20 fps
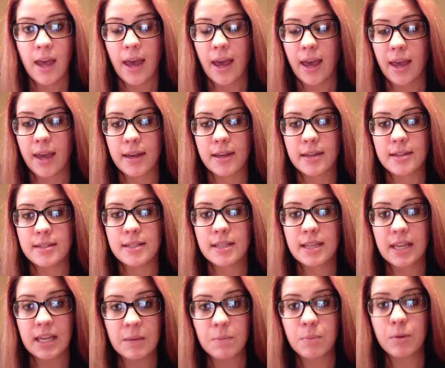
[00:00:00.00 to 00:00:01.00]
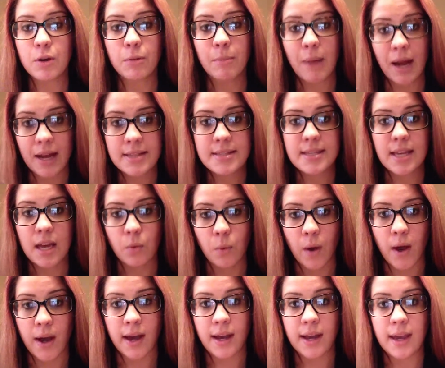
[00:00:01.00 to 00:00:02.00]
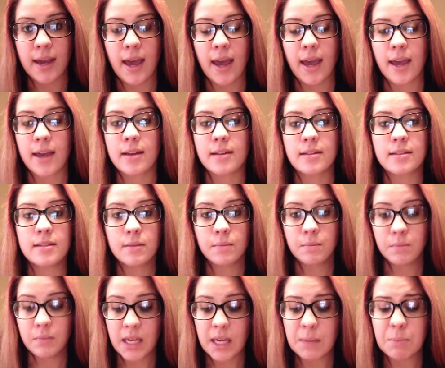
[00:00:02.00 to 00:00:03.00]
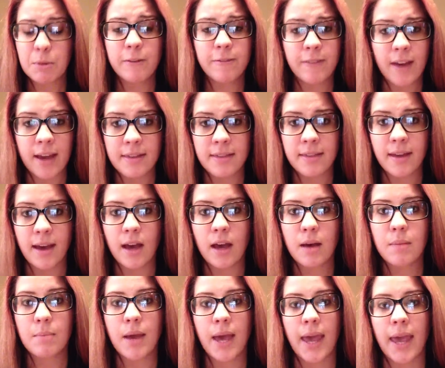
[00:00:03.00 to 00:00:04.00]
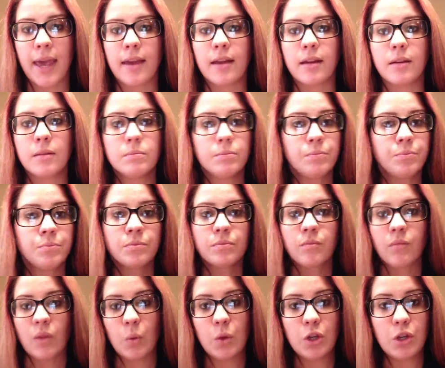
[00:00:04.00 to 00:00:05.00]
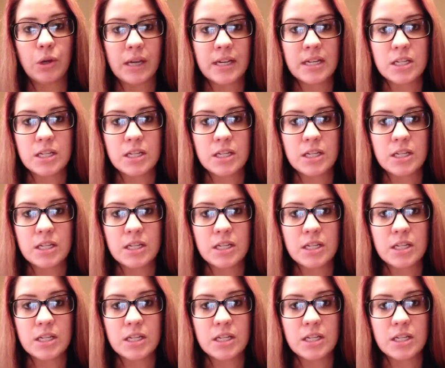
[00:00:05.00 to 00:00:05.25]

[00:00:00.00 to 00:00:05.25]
and keep your mindset right and keep your faith up. And when you get